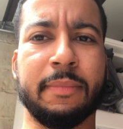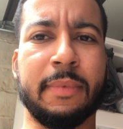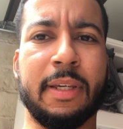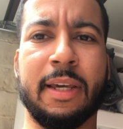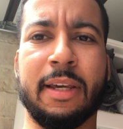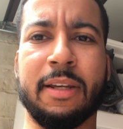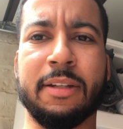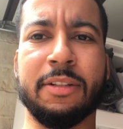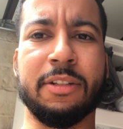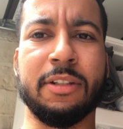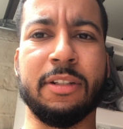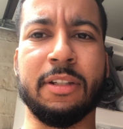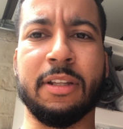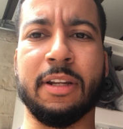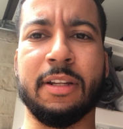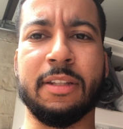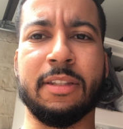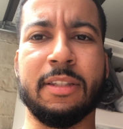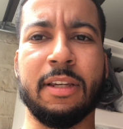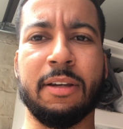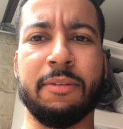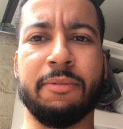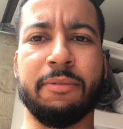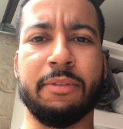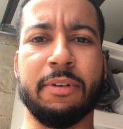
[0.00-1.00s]
yeah, it's just gonna
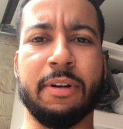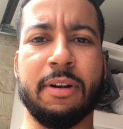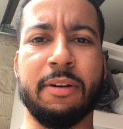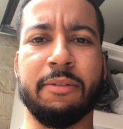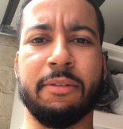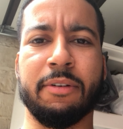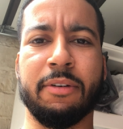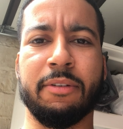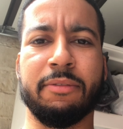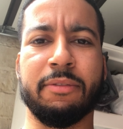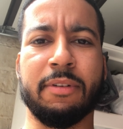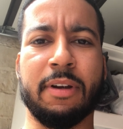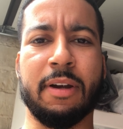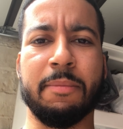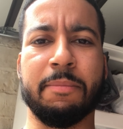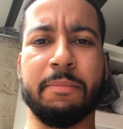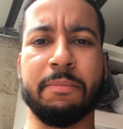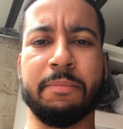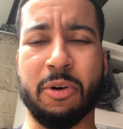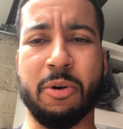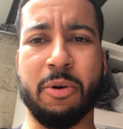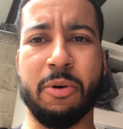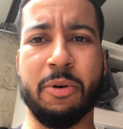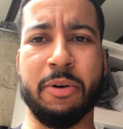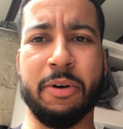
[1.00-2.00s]
take forever if I
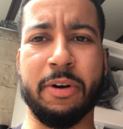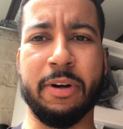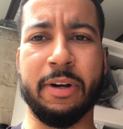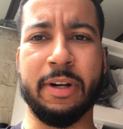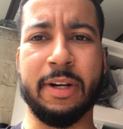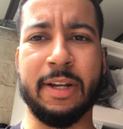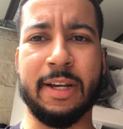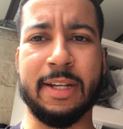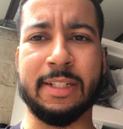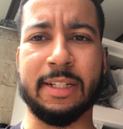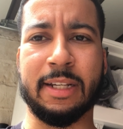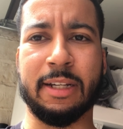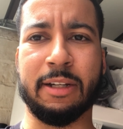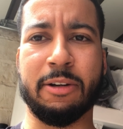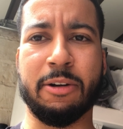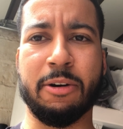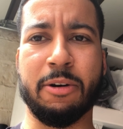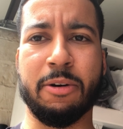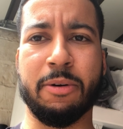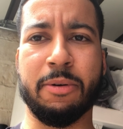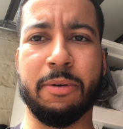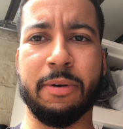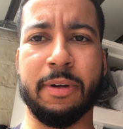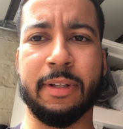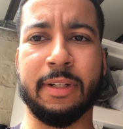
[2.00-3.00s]
record as I
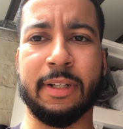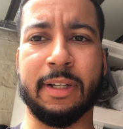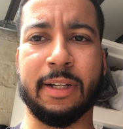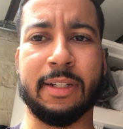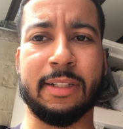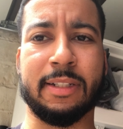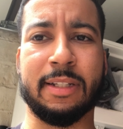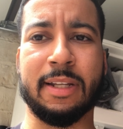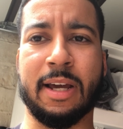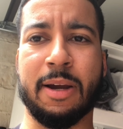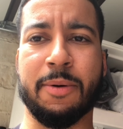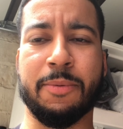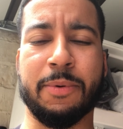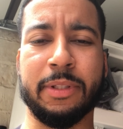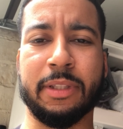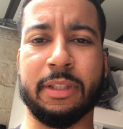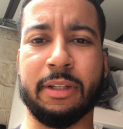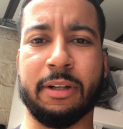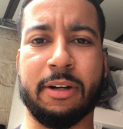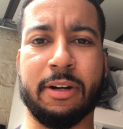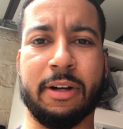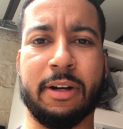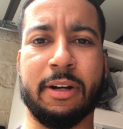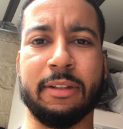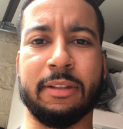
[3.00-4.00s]
go. And like I said, I want the
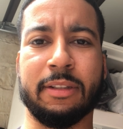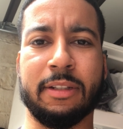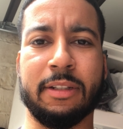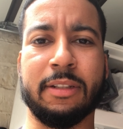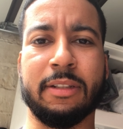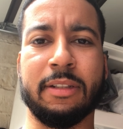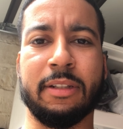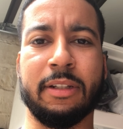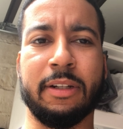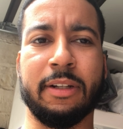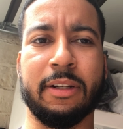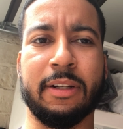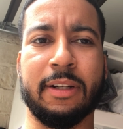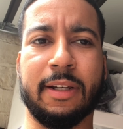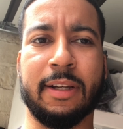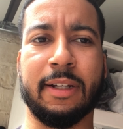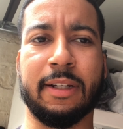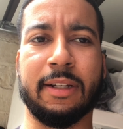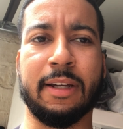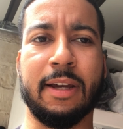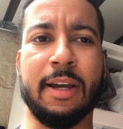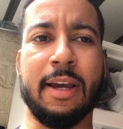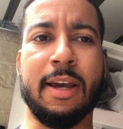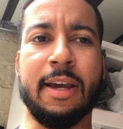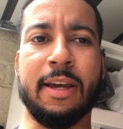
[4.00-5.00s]
car out this year. Like,
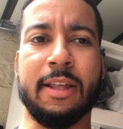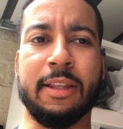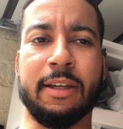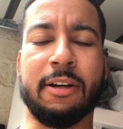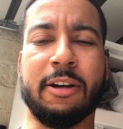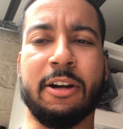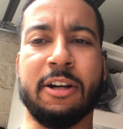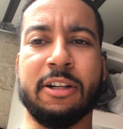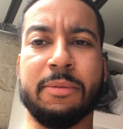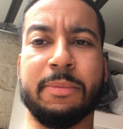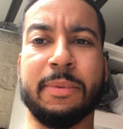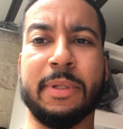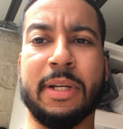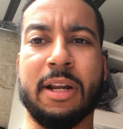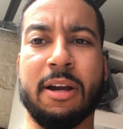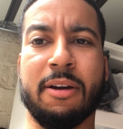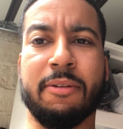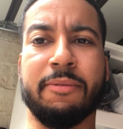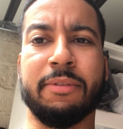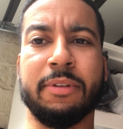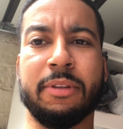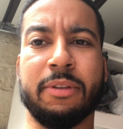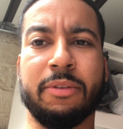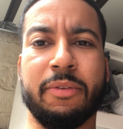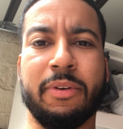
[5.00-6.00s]
the car's been
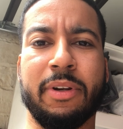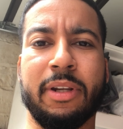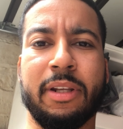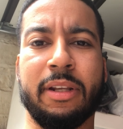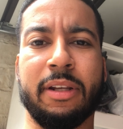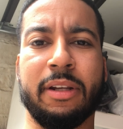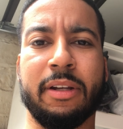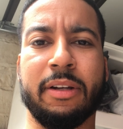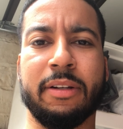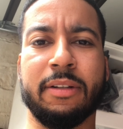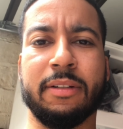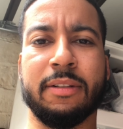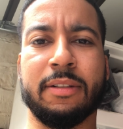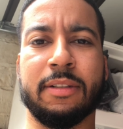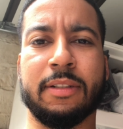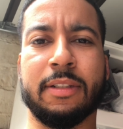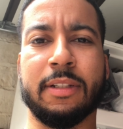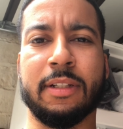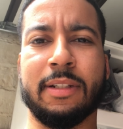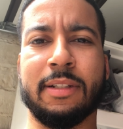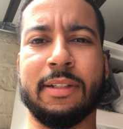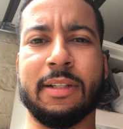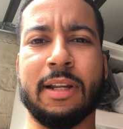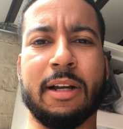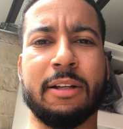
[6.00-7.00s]
out for 3 years,
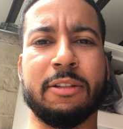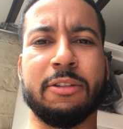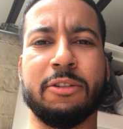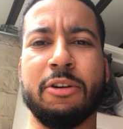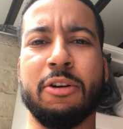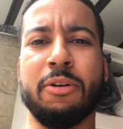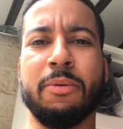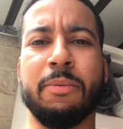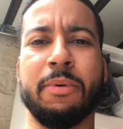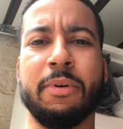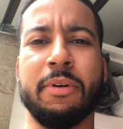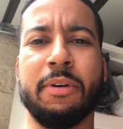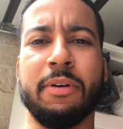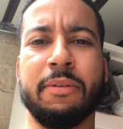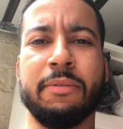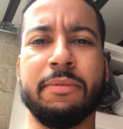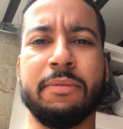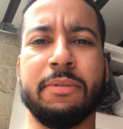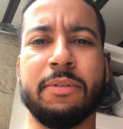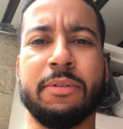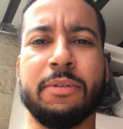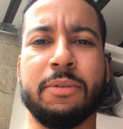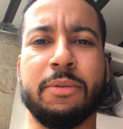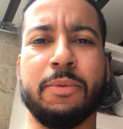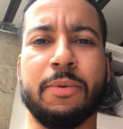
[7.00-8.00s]
since October of
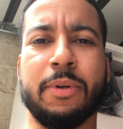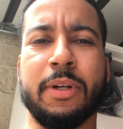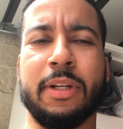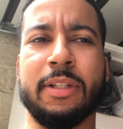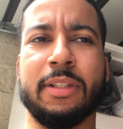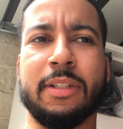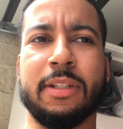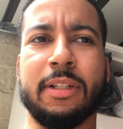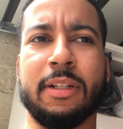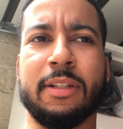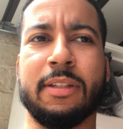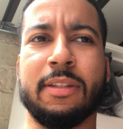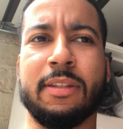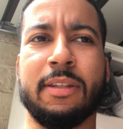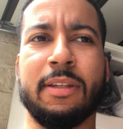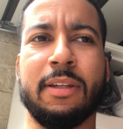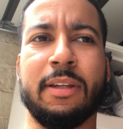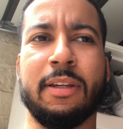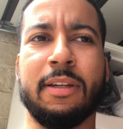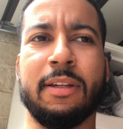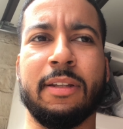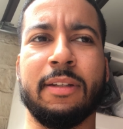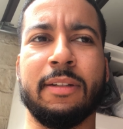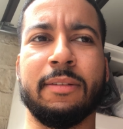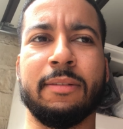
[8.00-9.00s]

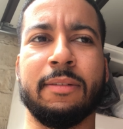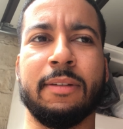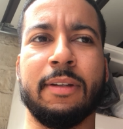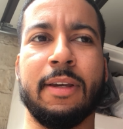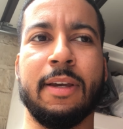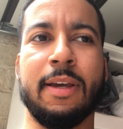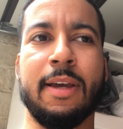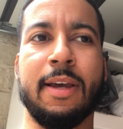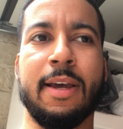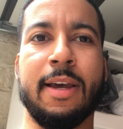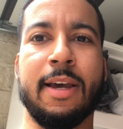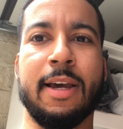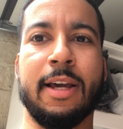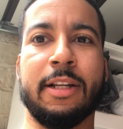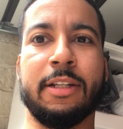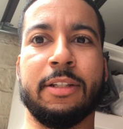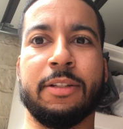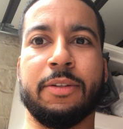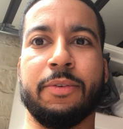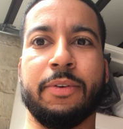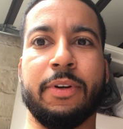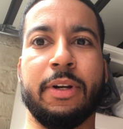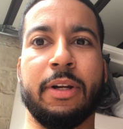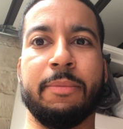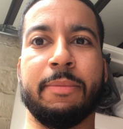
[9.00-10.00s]
2016, and
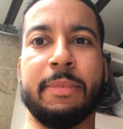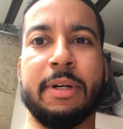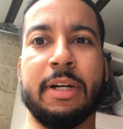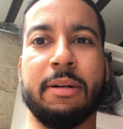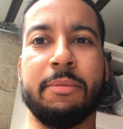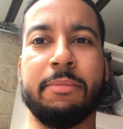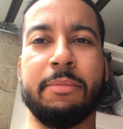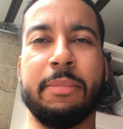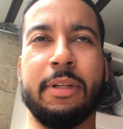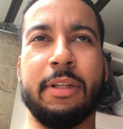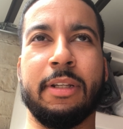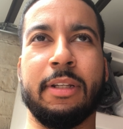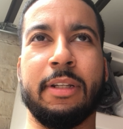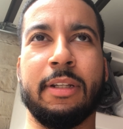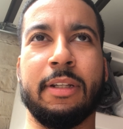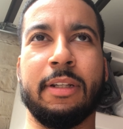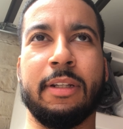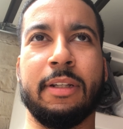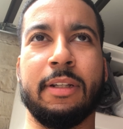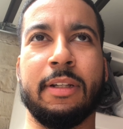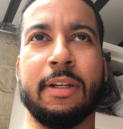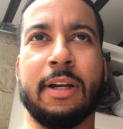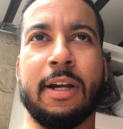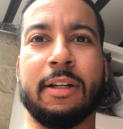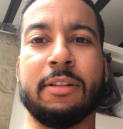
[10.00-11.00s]
it's already about to
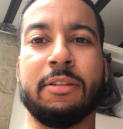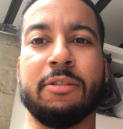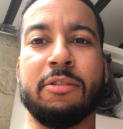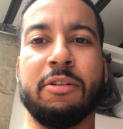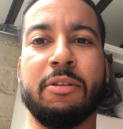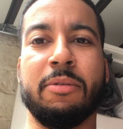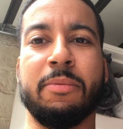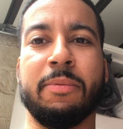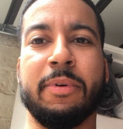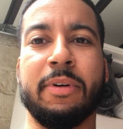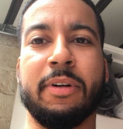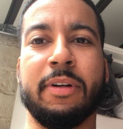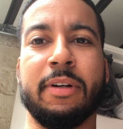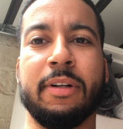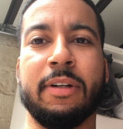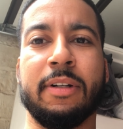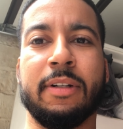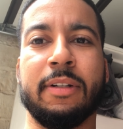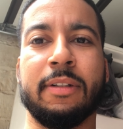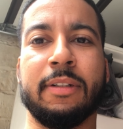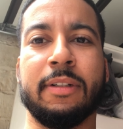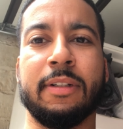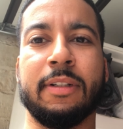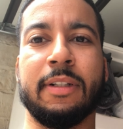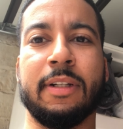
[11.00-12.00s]
be
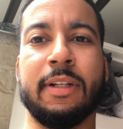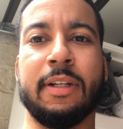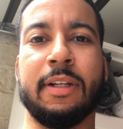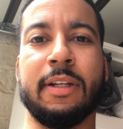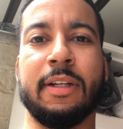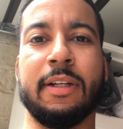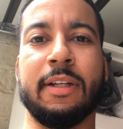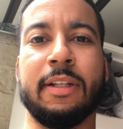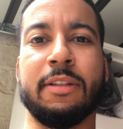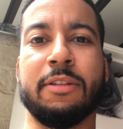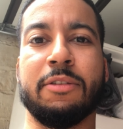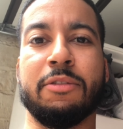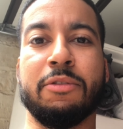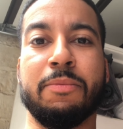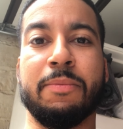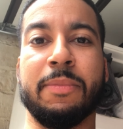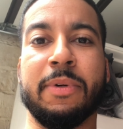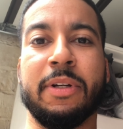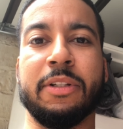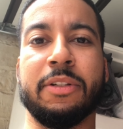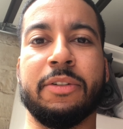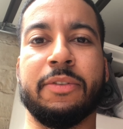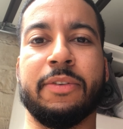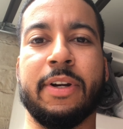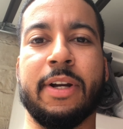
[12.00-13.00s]
October and 2
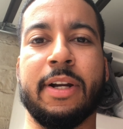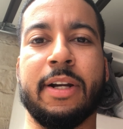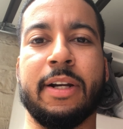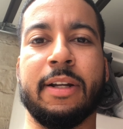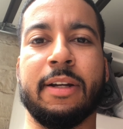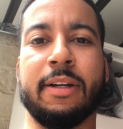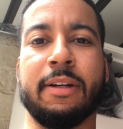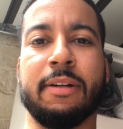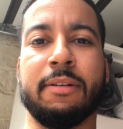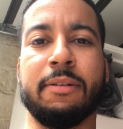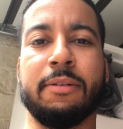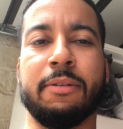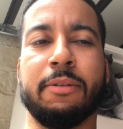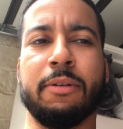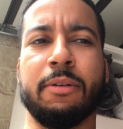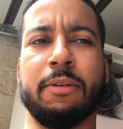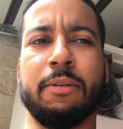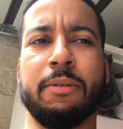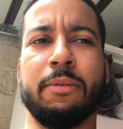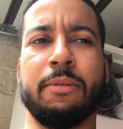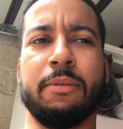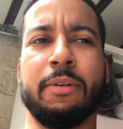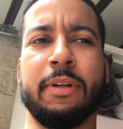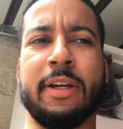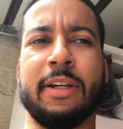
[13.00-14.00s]
months right now, or
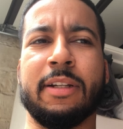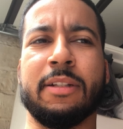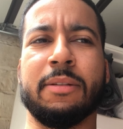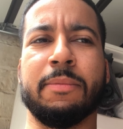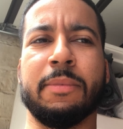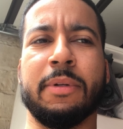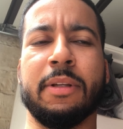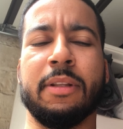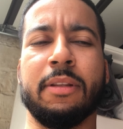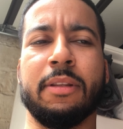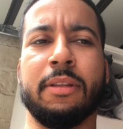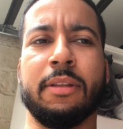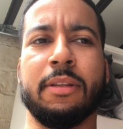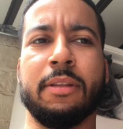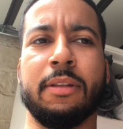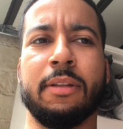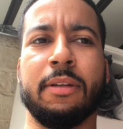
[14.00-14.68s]
next month.